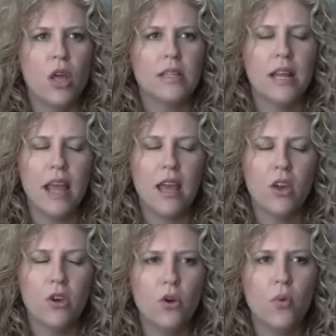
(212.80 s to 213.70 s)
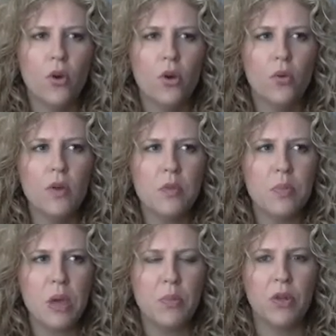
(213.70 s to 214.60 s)
were the
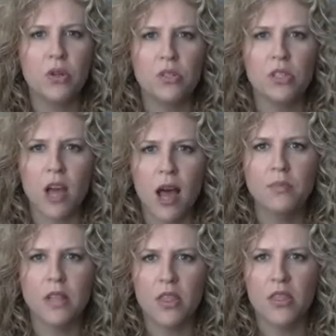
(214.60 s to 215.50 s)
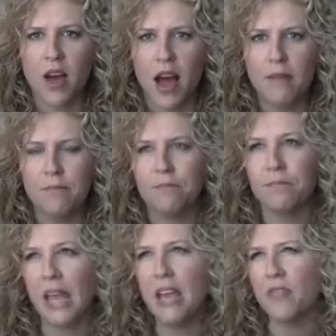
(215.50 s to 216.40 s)
people who stopped and thought,
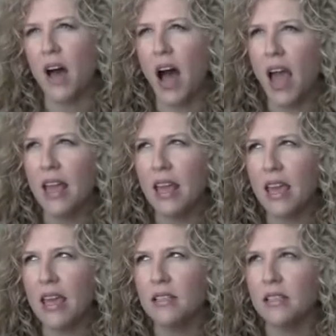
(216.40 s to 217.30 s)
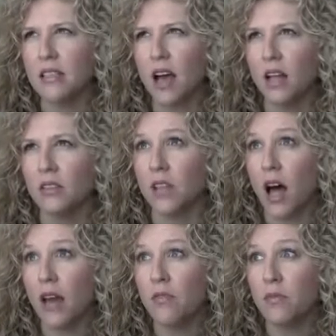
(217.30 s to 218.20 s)
if I eat a
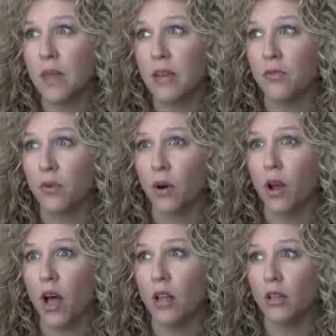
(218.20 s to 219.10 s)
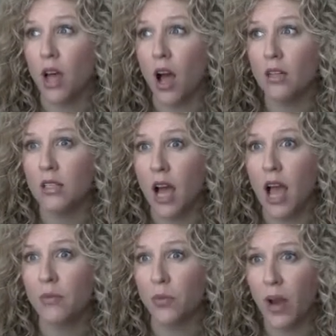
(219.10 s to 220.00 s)
lot of meat for a long
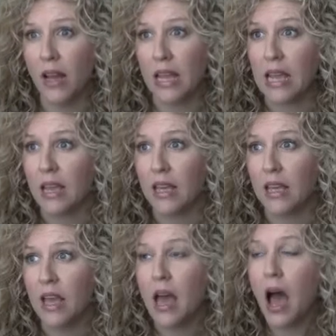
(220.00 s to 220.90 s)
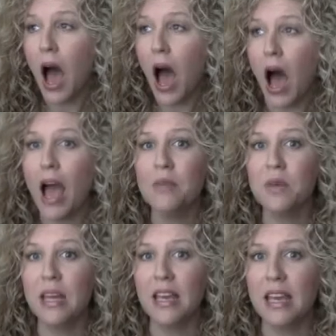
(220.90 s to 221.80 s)
time running, I'm
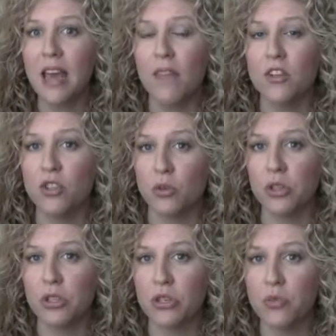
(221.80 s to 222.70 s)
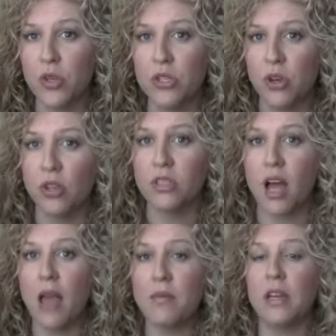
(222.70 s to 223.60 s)
going to get the short-term result.
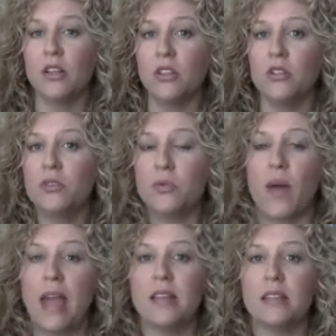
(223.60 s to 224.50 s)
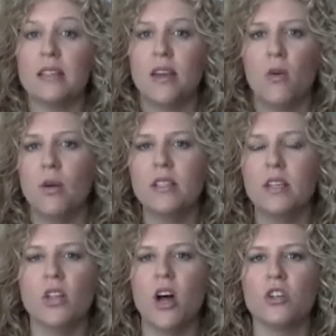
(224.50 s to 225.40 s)
I'm going to lose weight. What's the
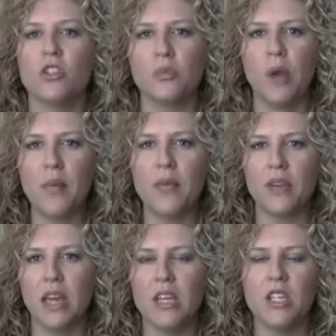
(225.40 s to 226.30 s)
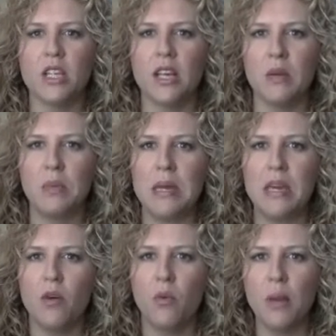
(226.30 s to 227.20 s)
long-term ramification going to
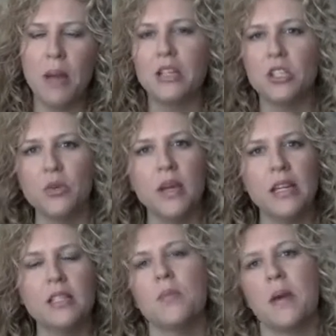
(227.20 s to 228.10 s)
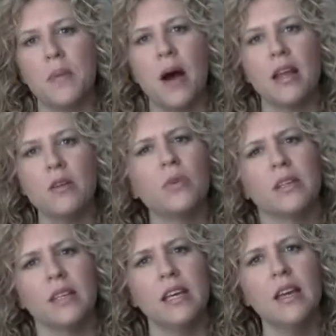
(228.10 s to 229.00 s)
be? What am I doing to my body,
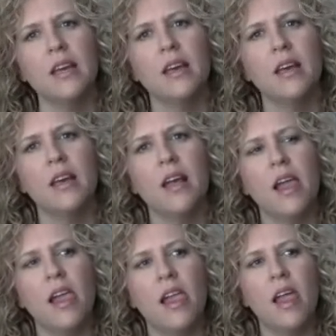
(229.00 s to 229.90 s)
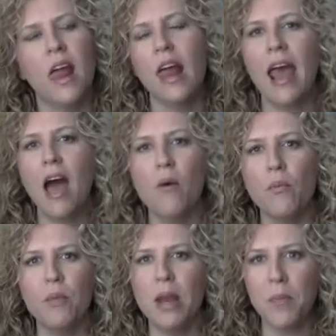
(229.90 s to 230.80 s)
really? And how
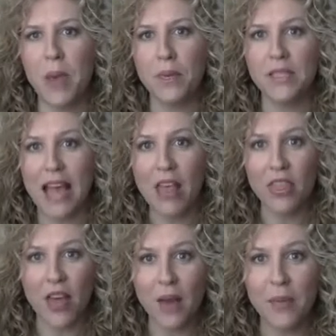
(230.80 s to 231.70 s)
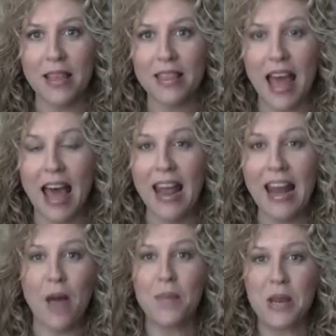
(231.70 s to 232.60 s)
many people sat and thought about that? And
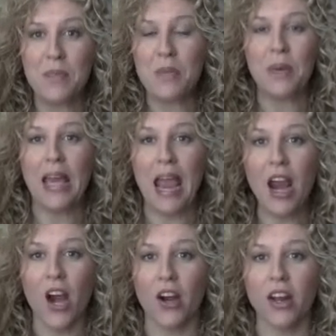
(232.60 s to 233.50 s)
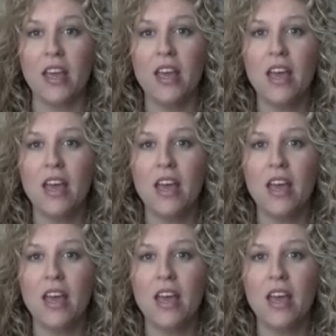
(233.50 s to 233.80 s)
how many people cared?